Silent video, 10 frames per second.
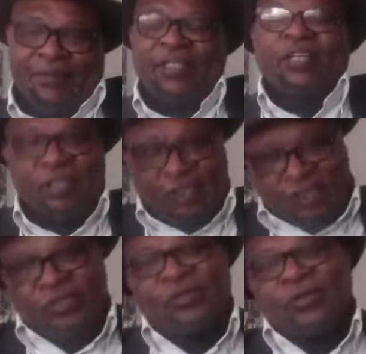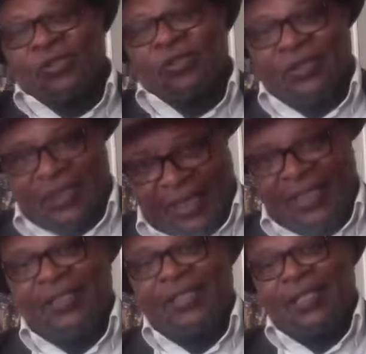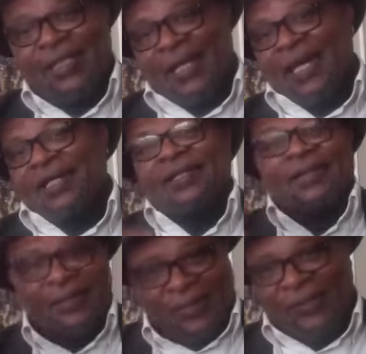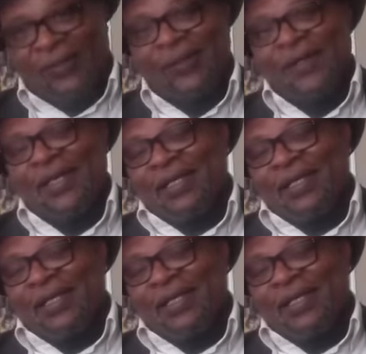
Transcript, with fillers: even though there's also training and, you know,